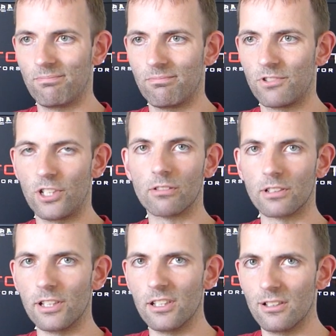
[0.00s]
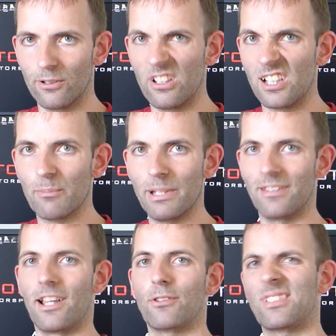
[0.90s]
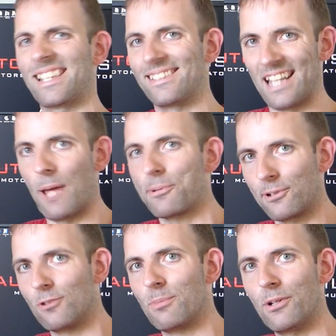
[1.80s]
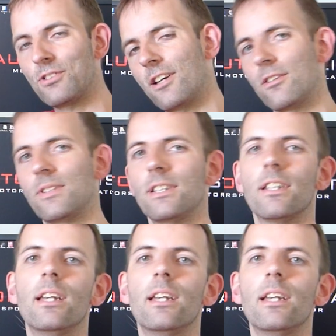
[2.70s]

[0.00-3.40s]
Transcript: secretly learning a bit how to get the absolute most out of it.